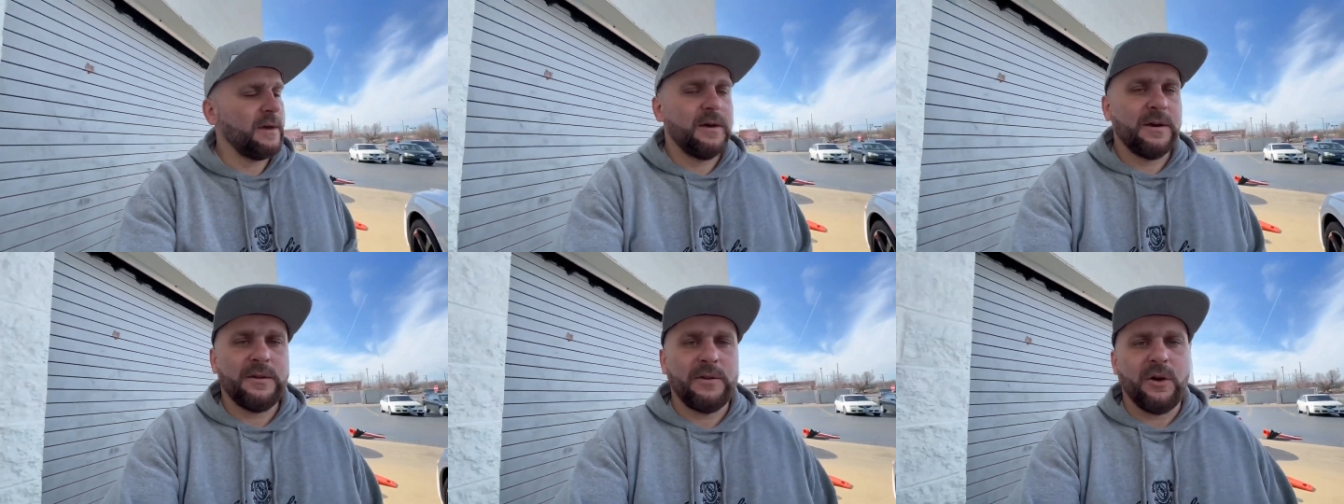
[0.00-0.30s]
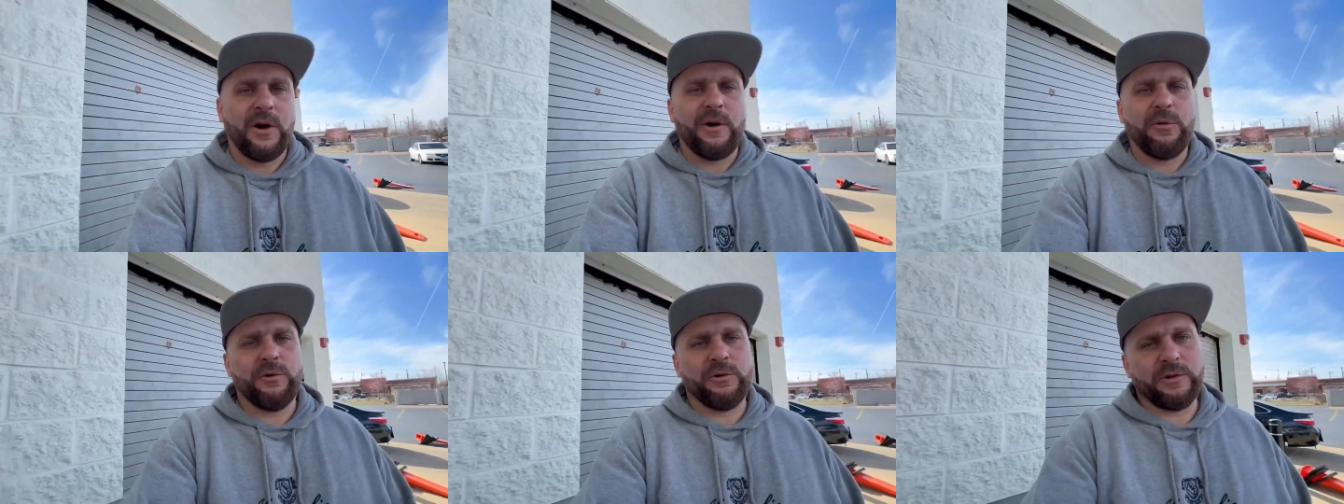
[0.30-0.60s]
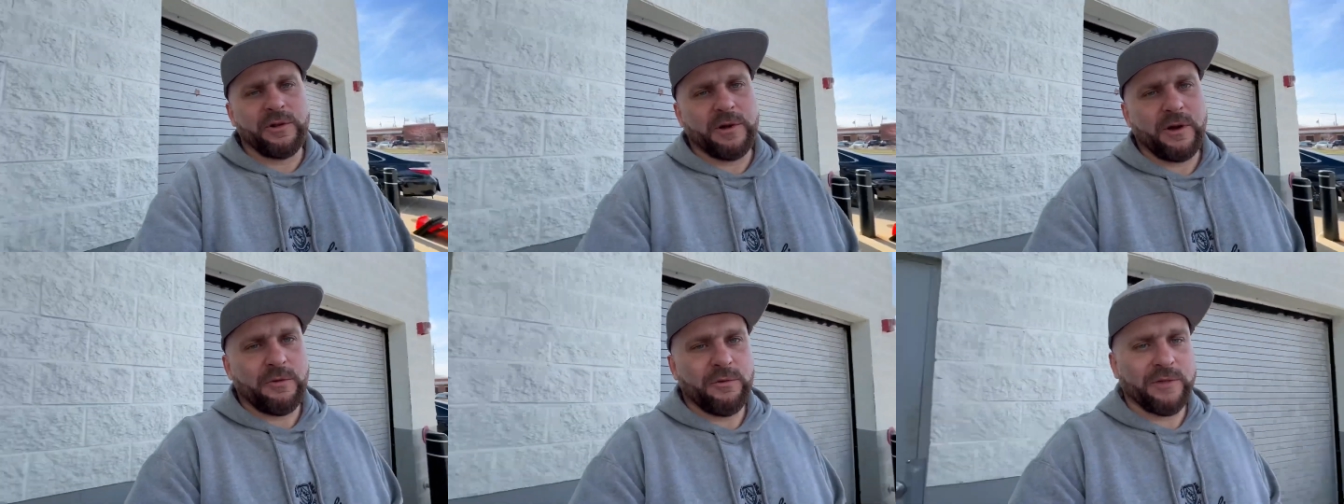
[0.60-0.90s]
I
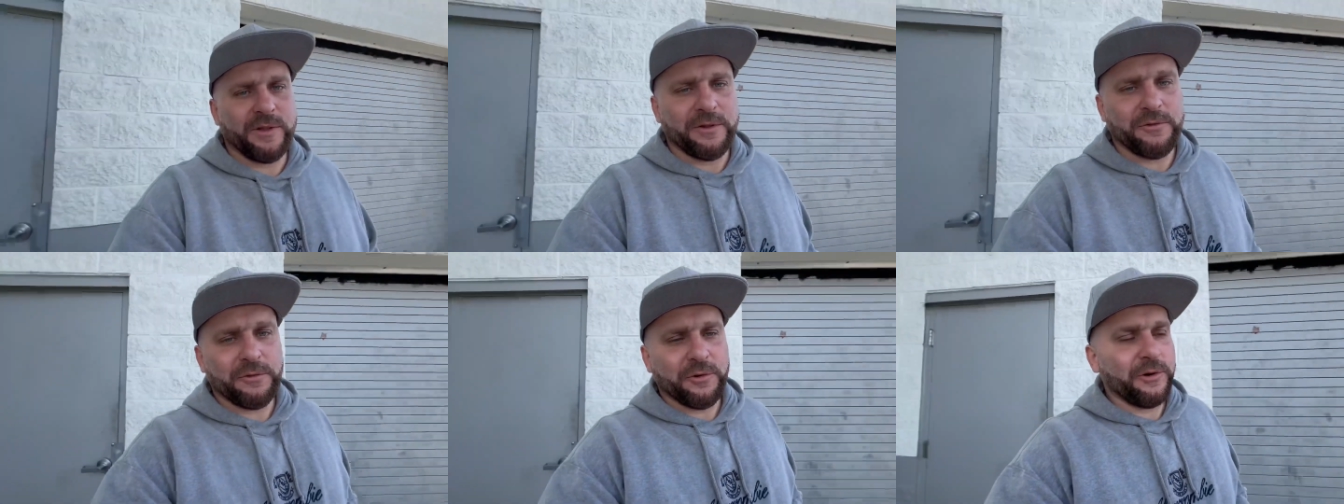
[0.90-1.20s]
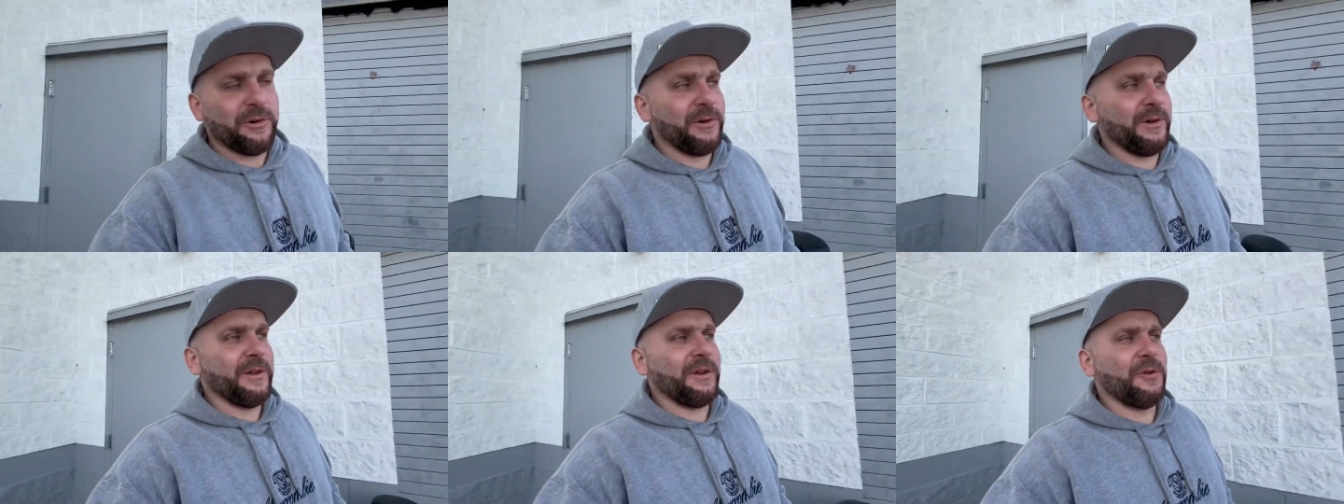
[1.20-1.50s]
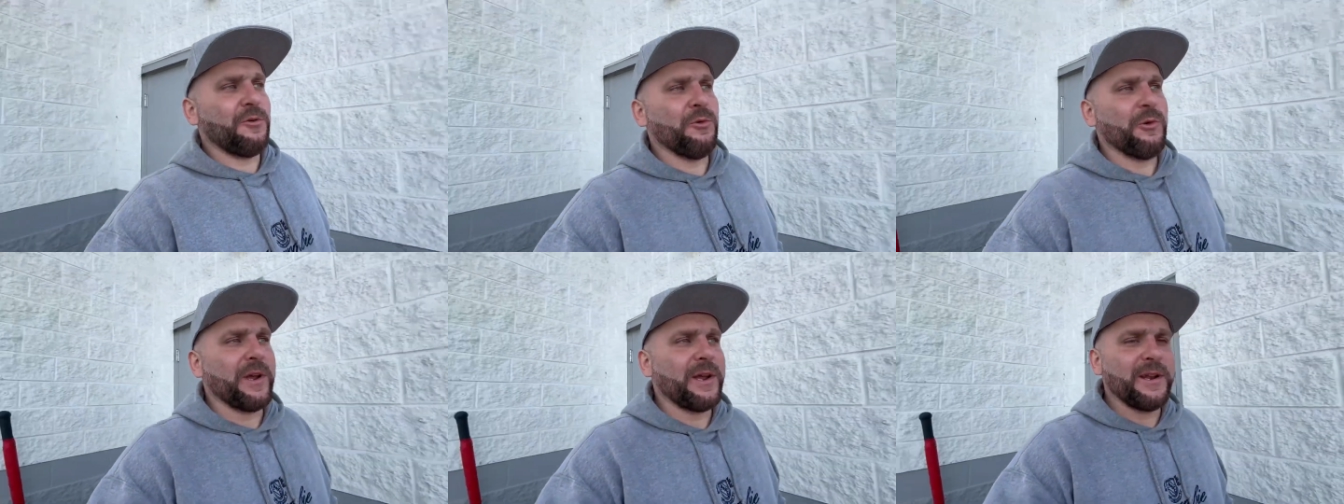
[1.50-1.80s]
want to do it real
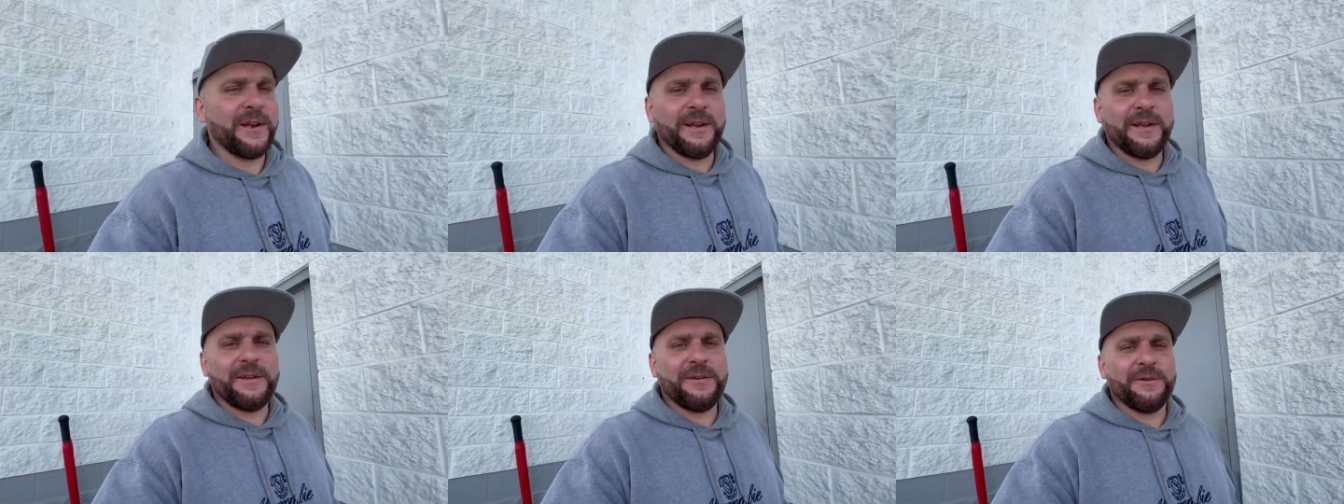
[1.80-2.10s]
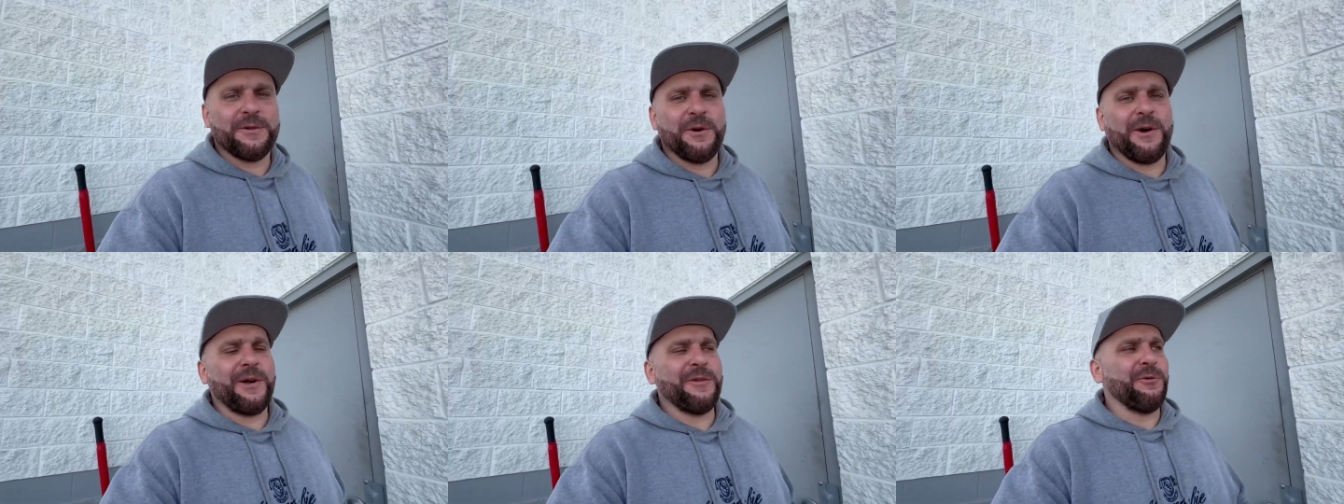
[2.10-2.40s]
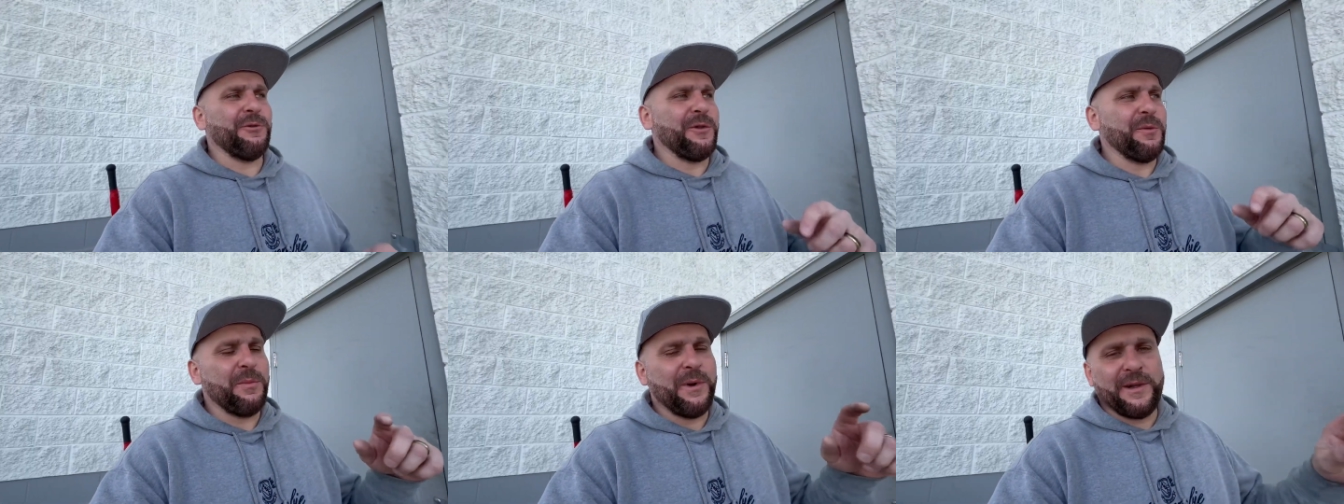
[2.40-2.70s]
quickly. I don't
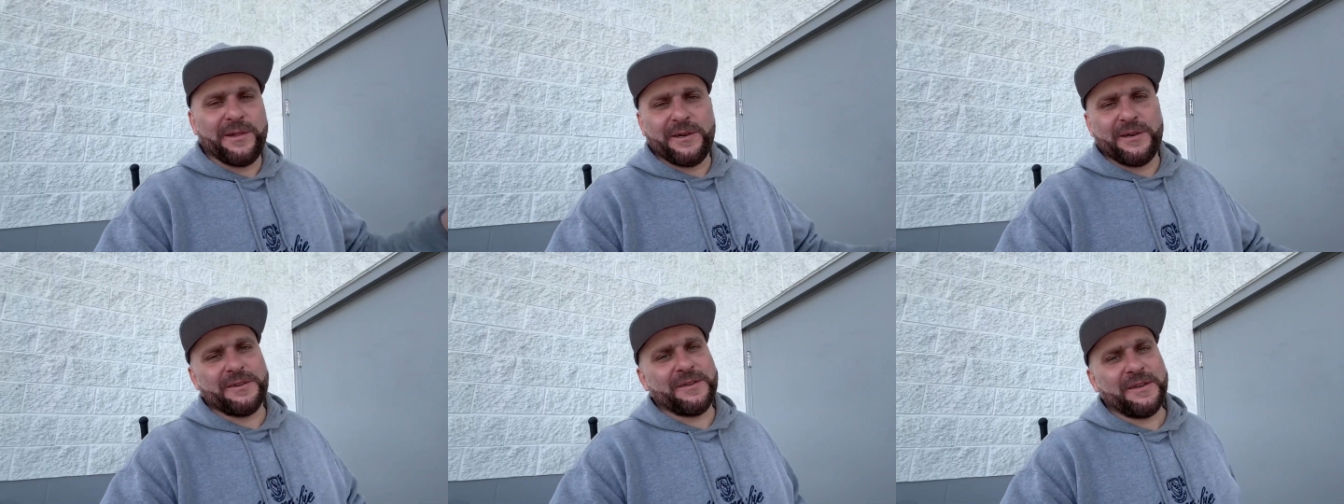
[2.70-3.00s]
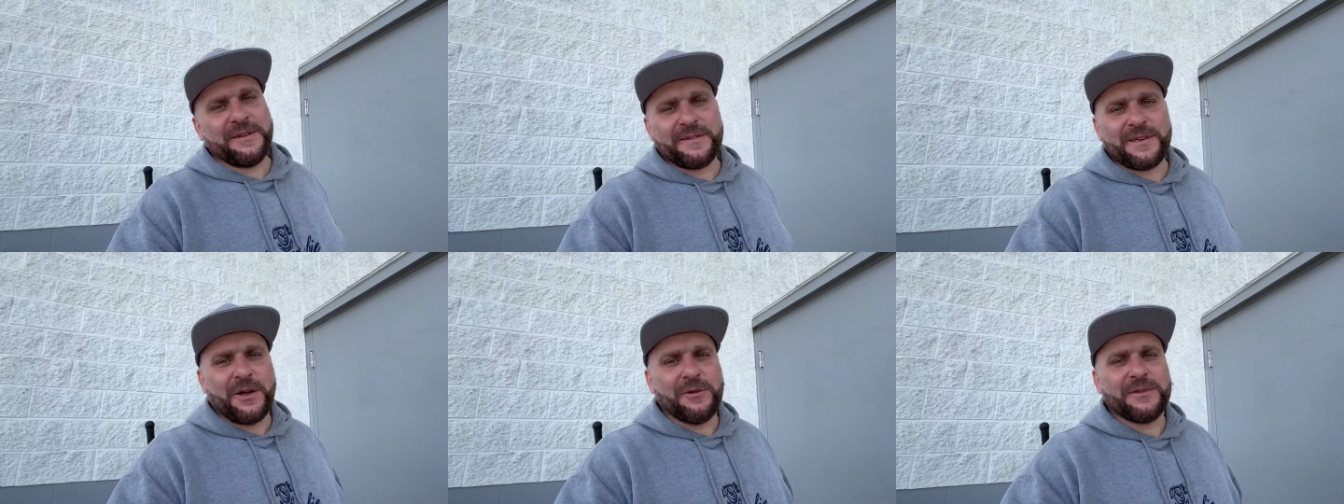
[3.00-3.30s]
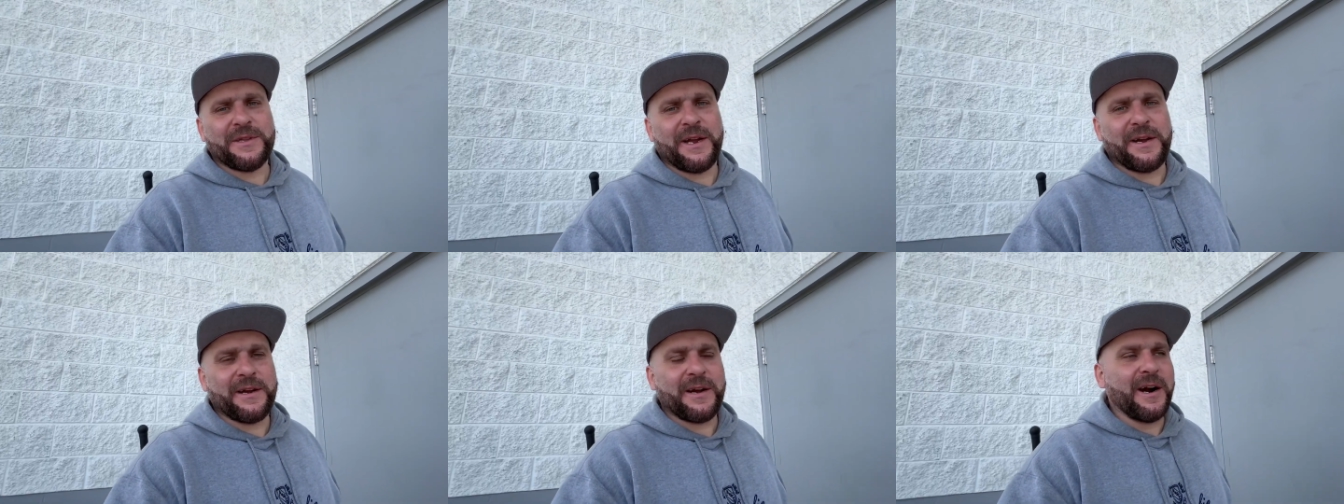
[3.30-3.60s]
want to bother Discount
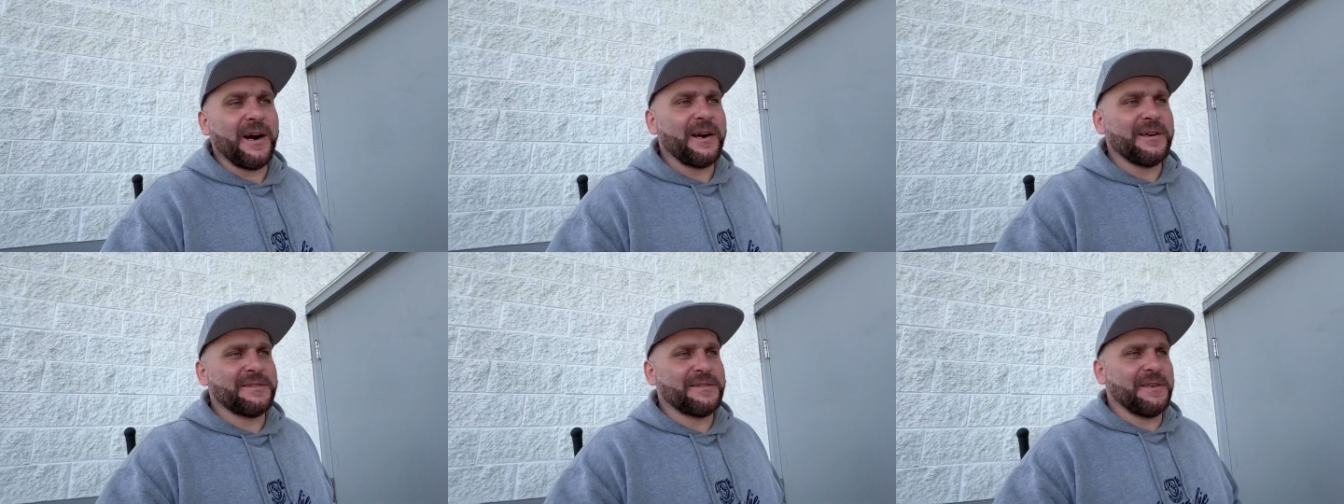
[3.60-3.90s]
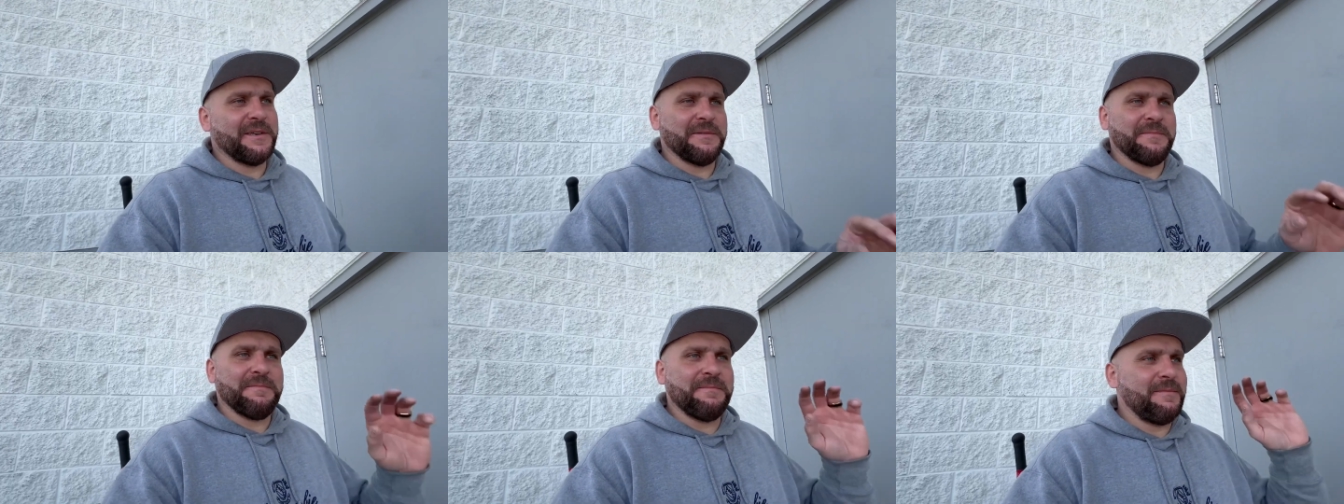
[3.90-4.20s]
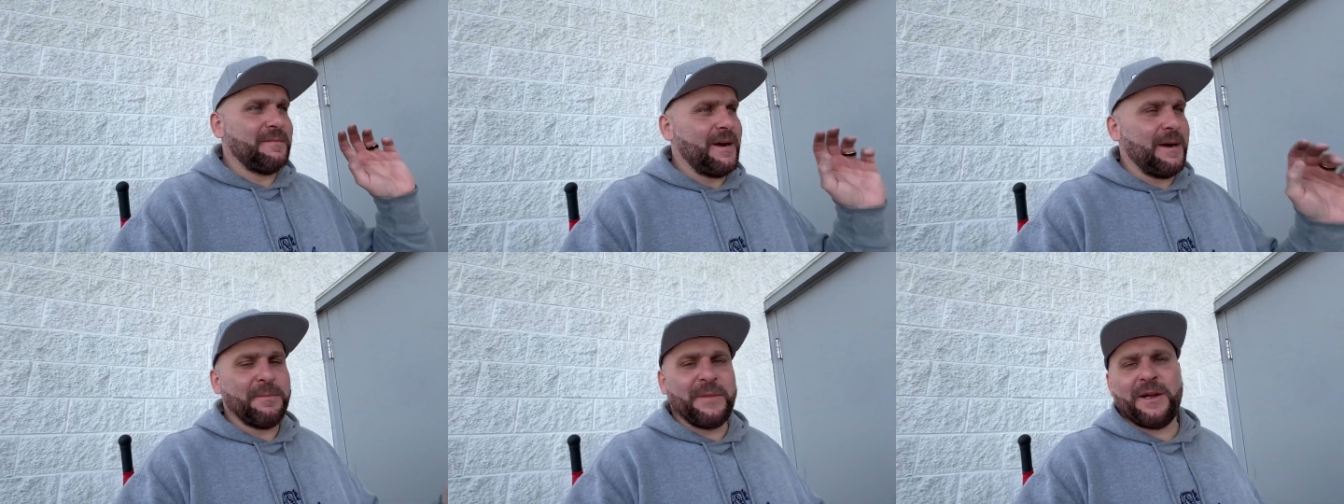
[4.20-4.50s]
Tire guys. That,
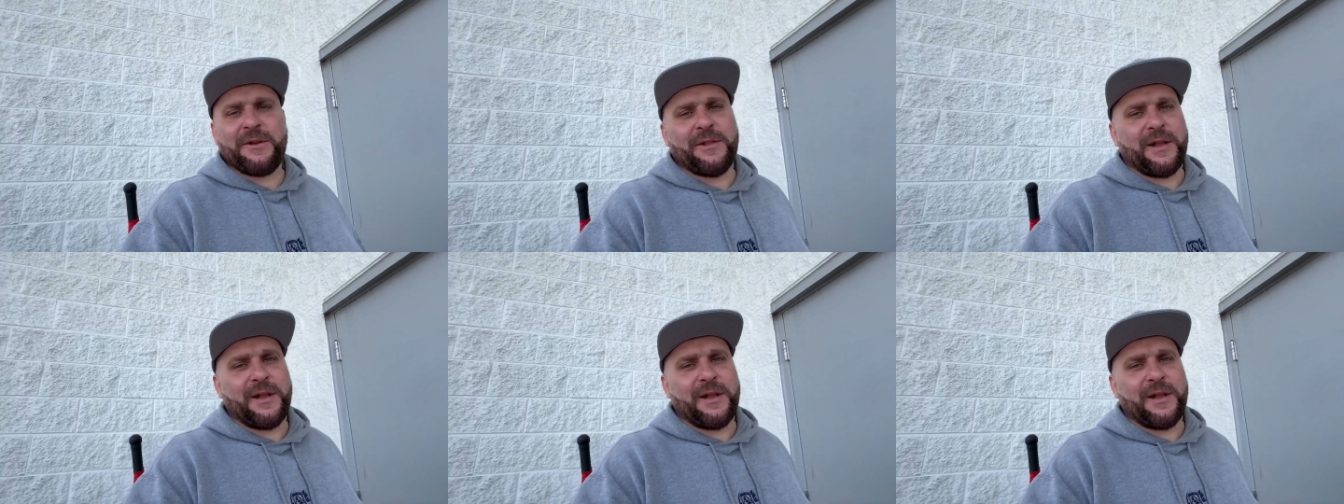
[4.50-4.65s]
I'm not gonna